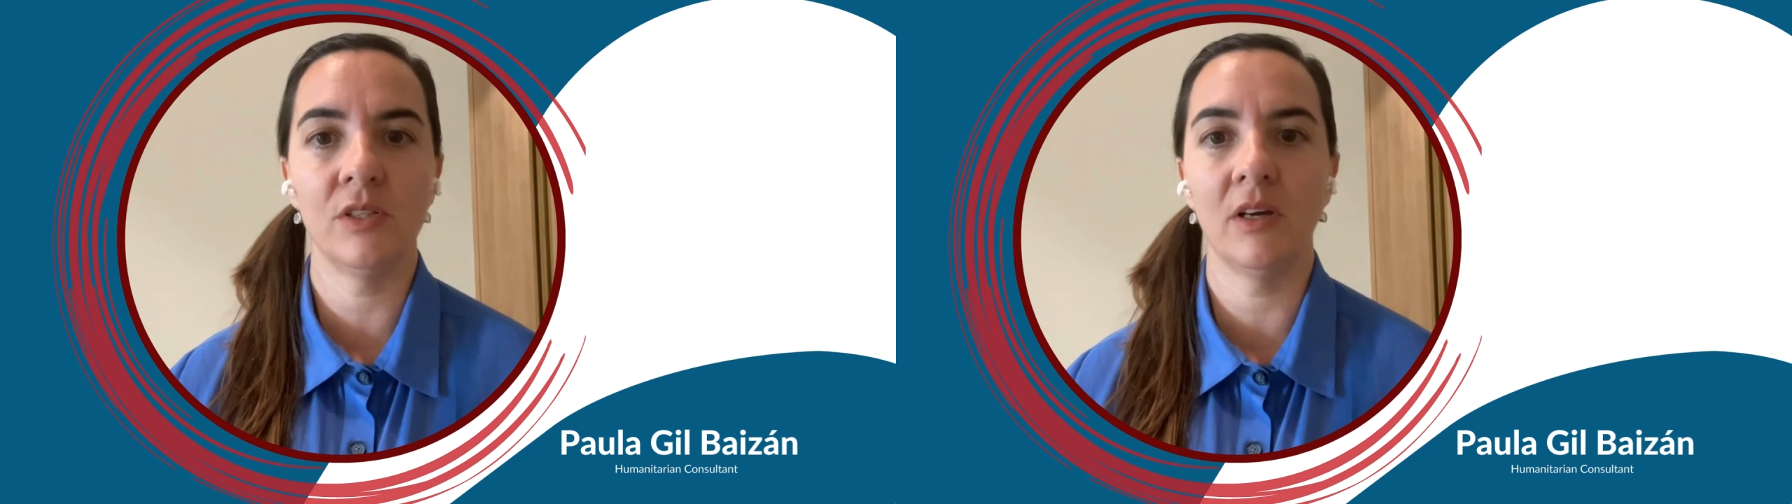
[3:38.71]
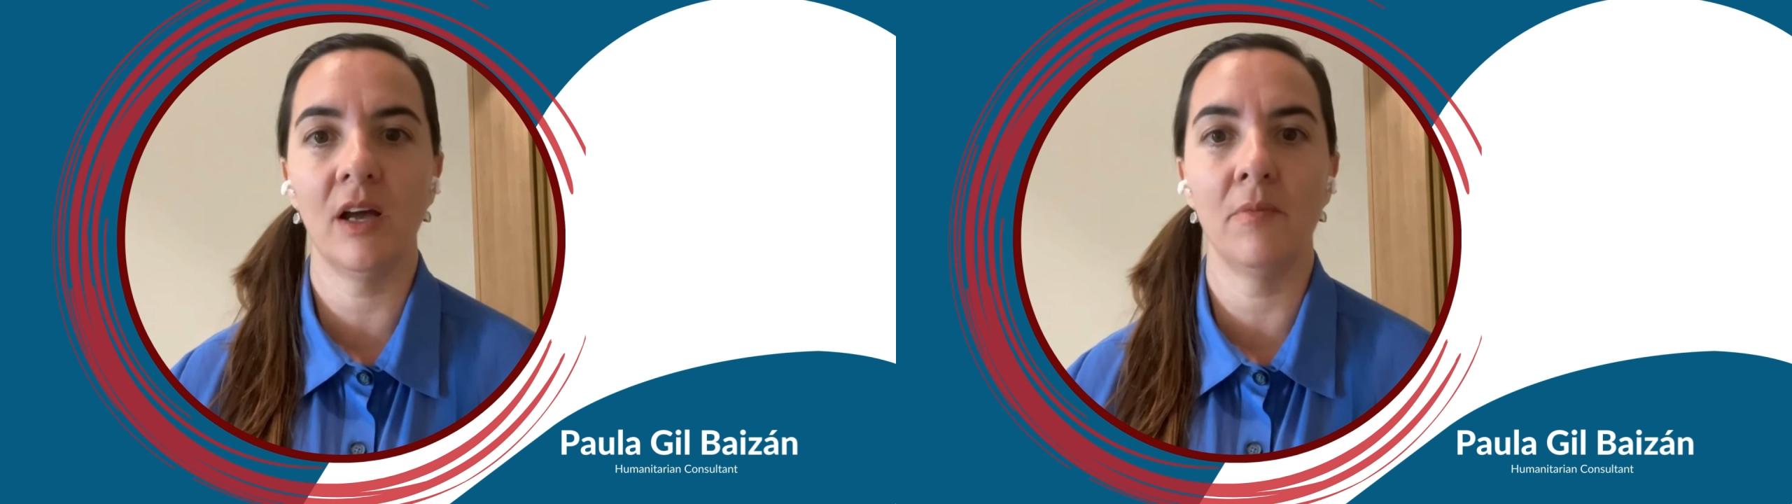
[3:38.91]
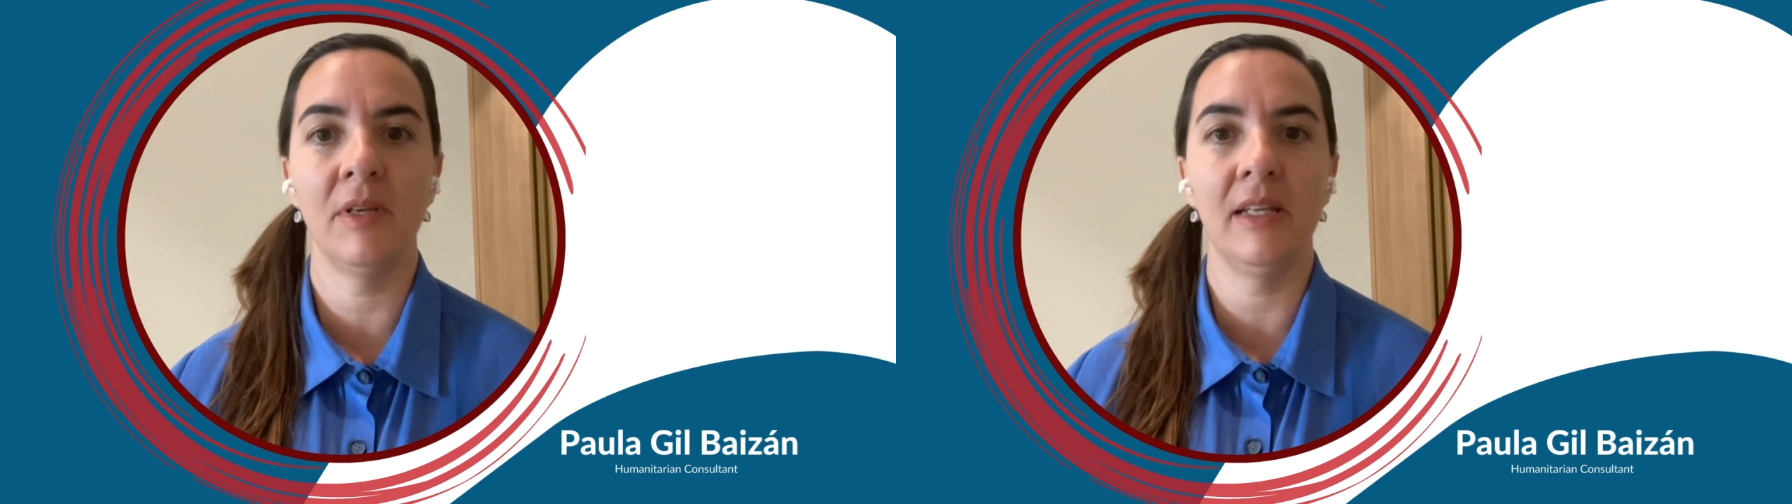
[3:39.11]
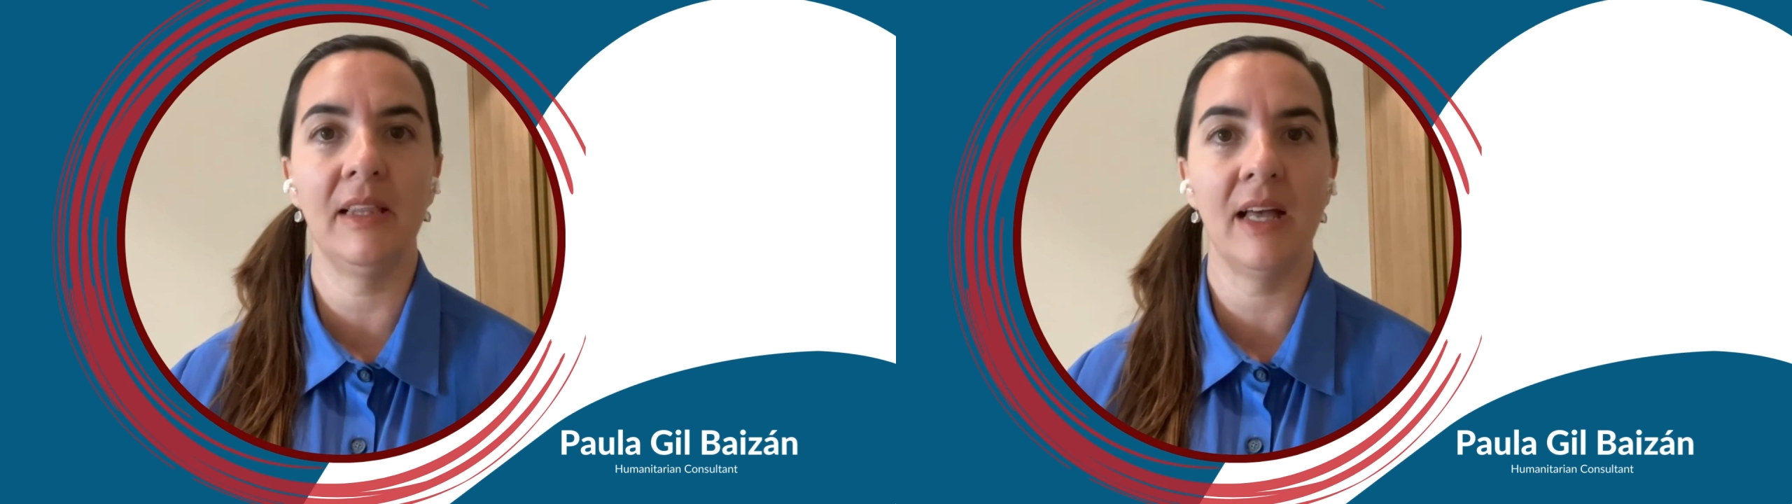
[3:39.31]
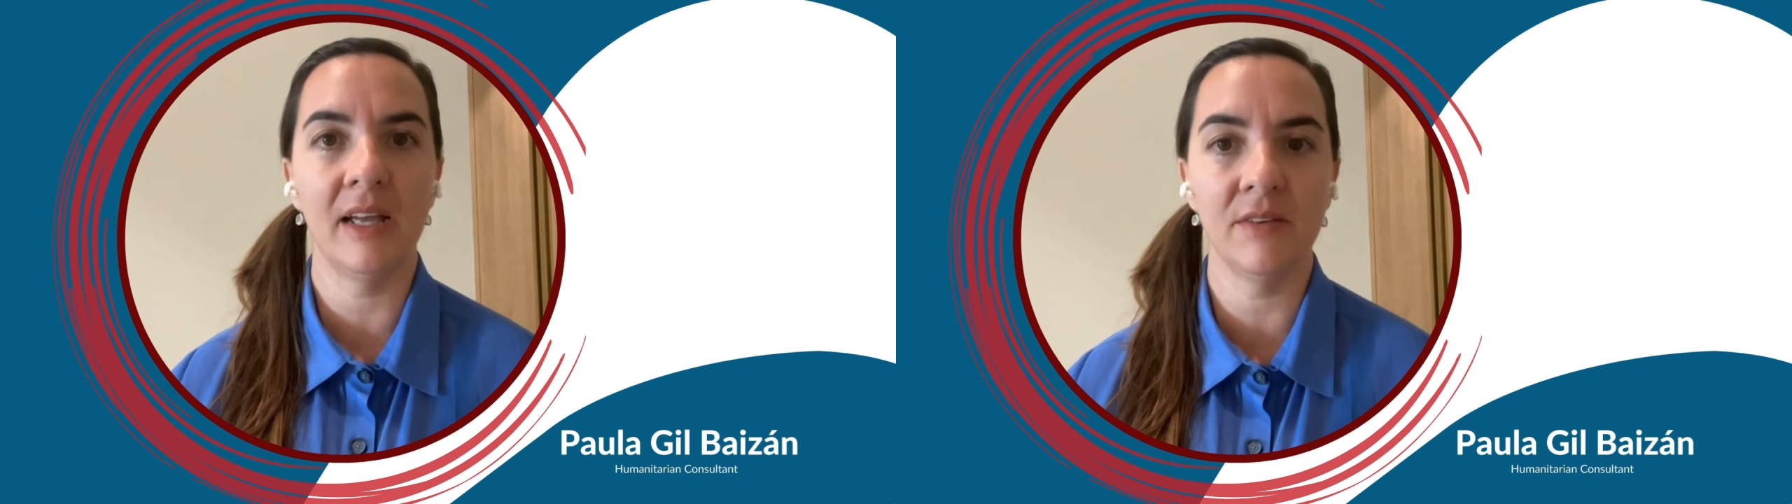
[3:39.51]
or how many
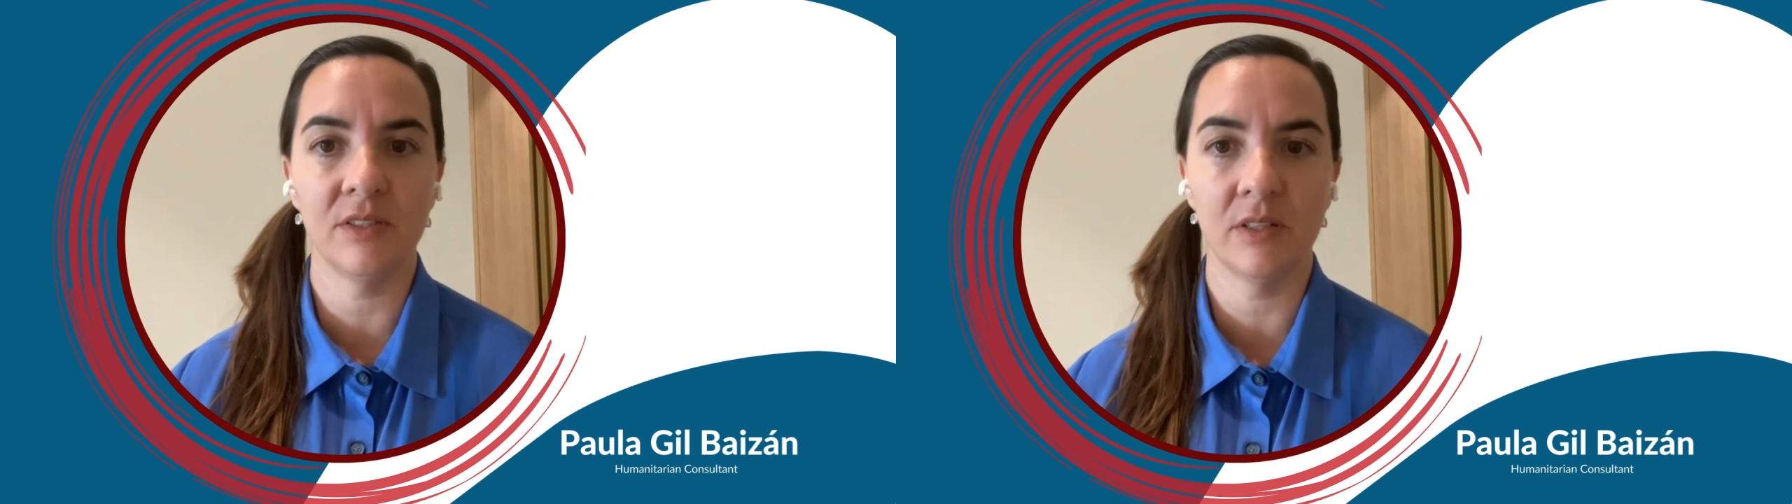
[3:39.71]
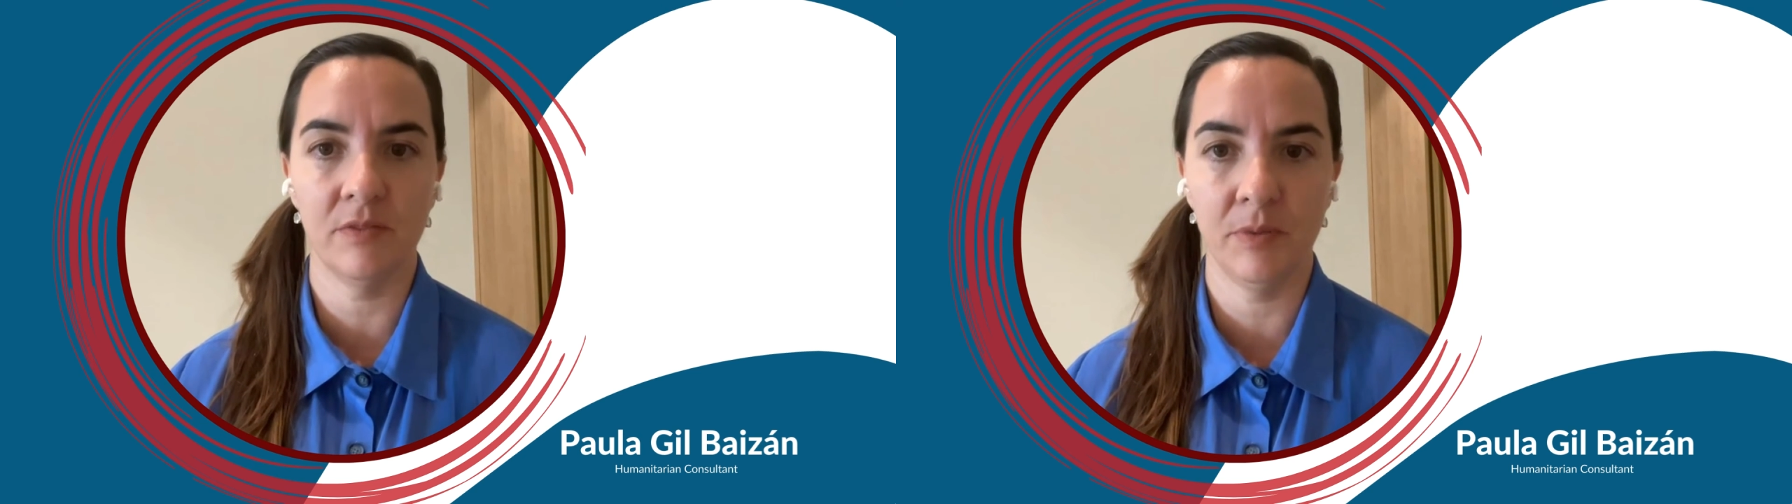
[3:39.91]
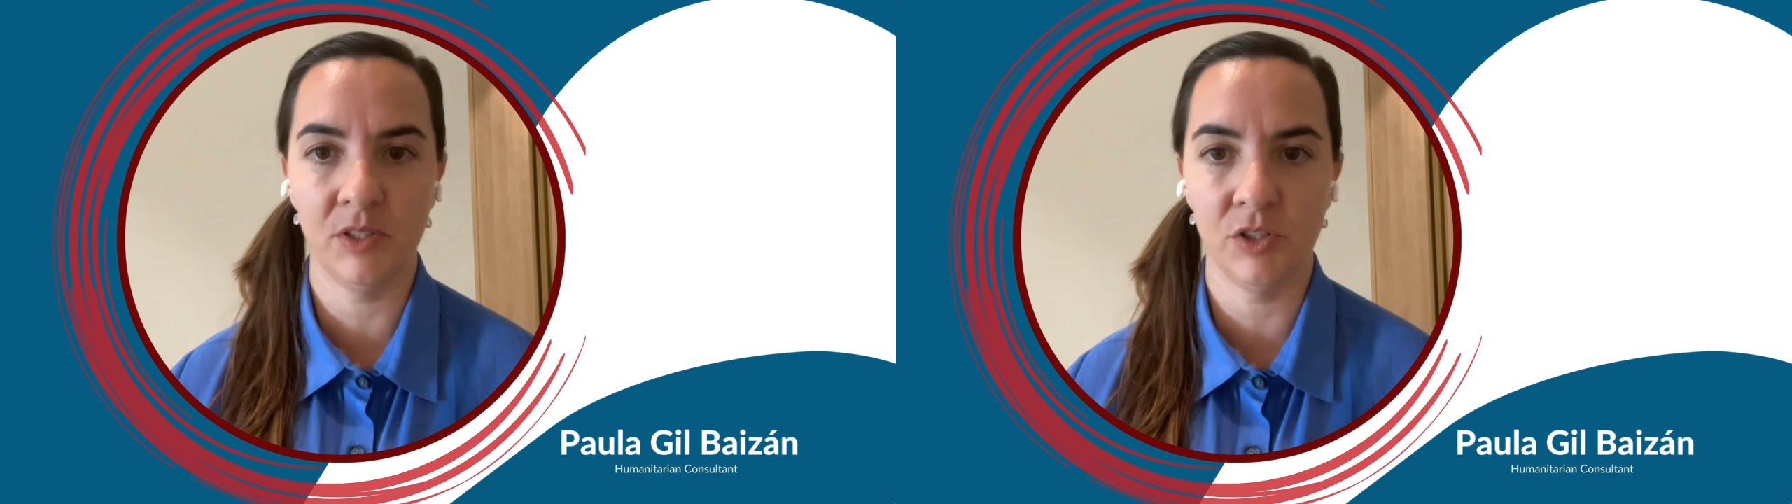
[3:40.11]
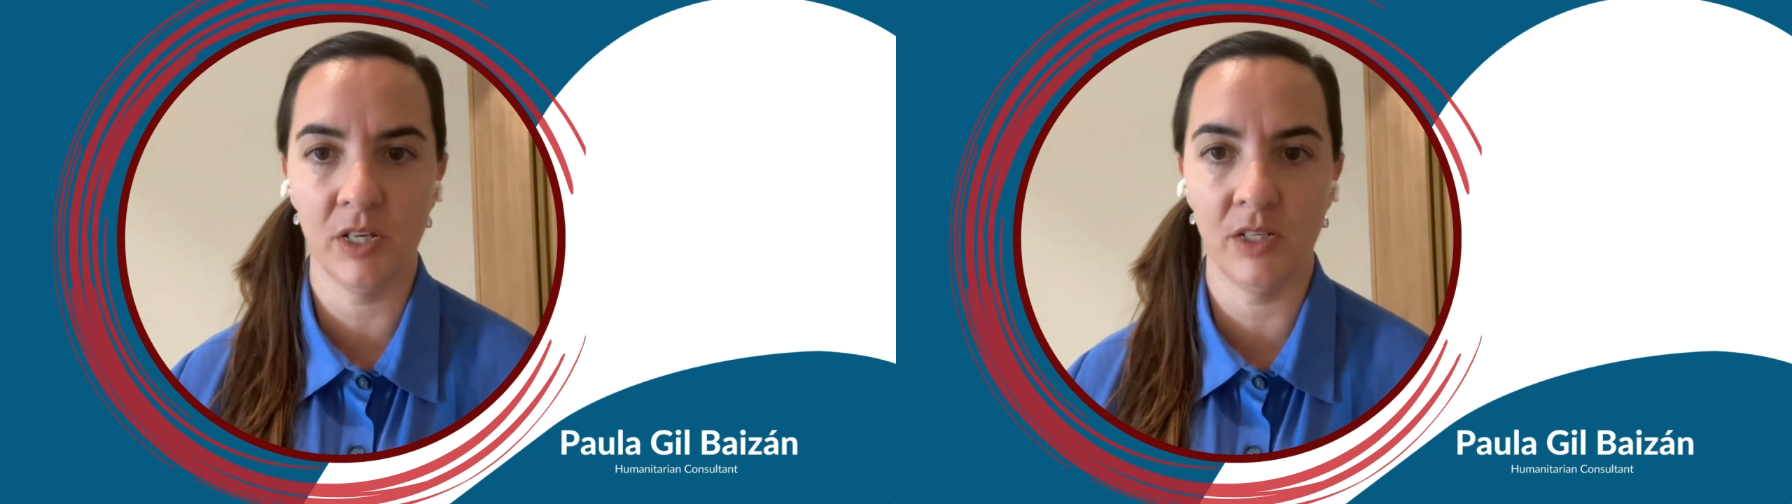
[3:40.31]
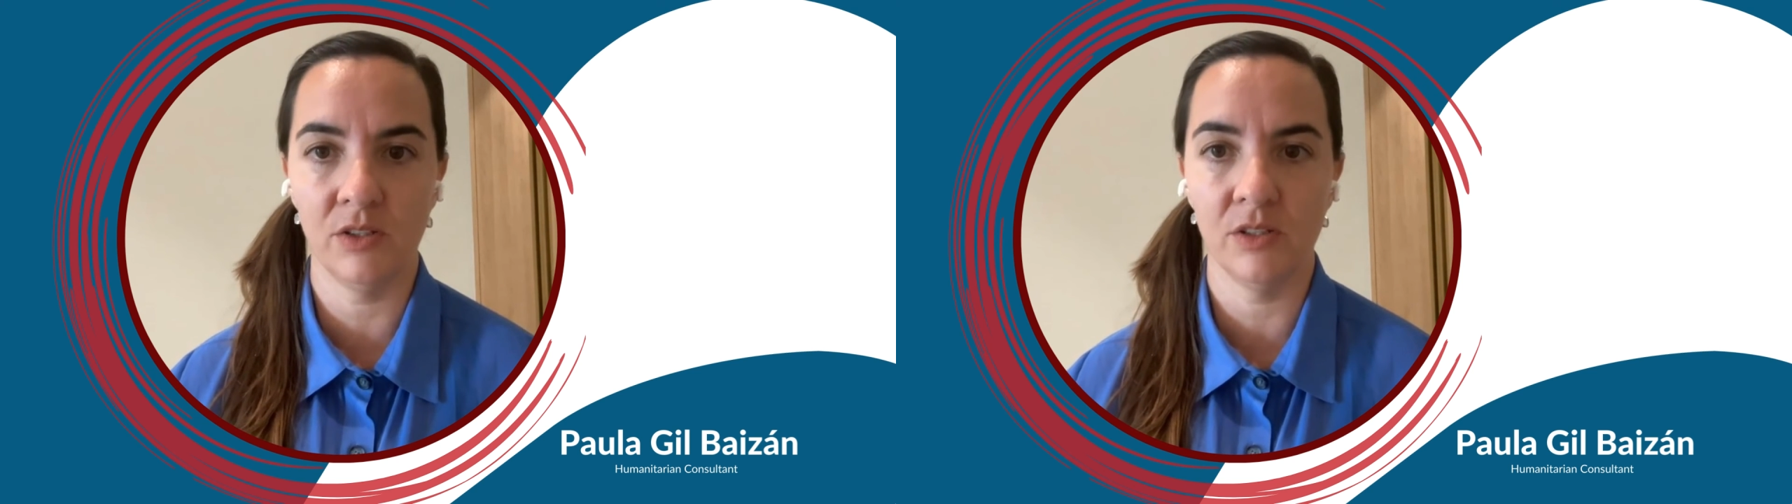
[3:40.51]
lives have been
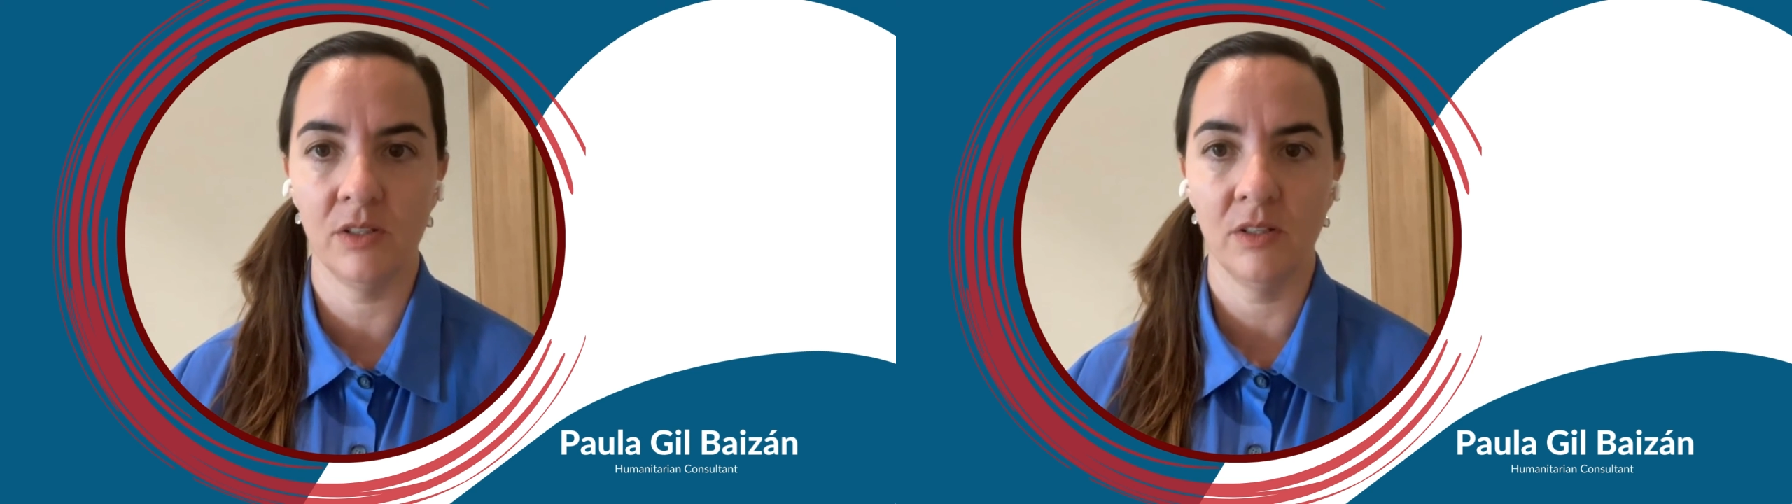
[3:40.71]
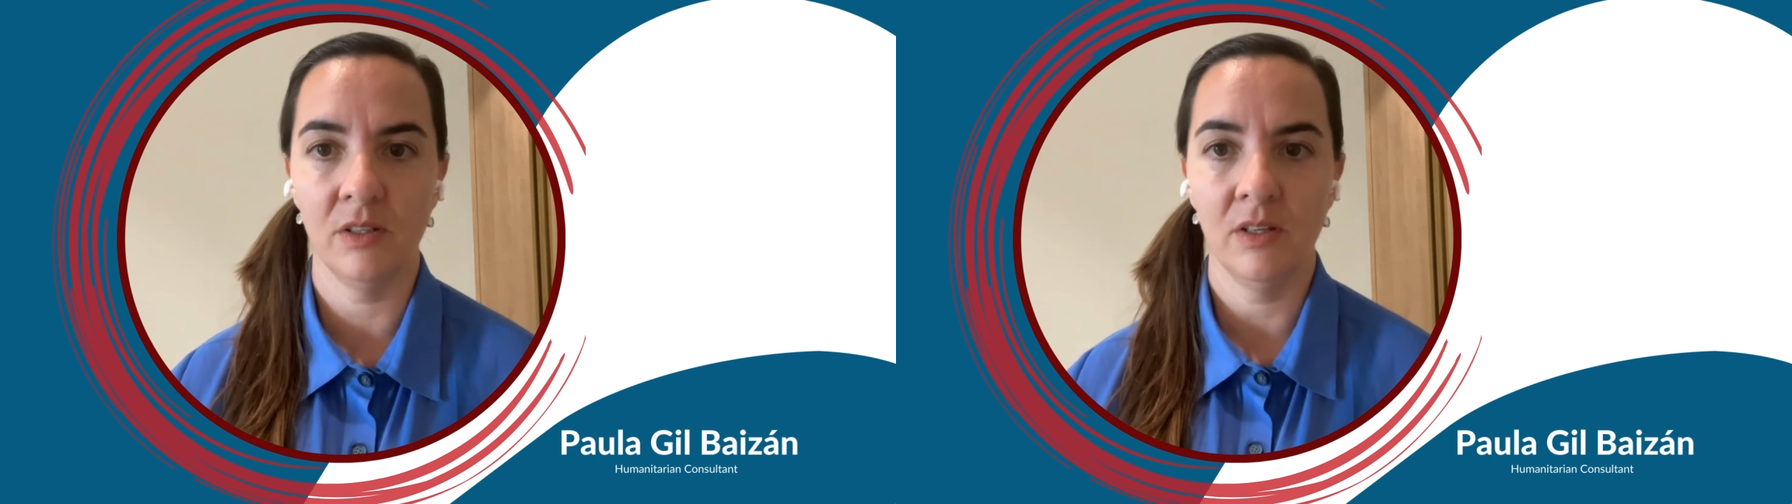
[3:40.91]
changed.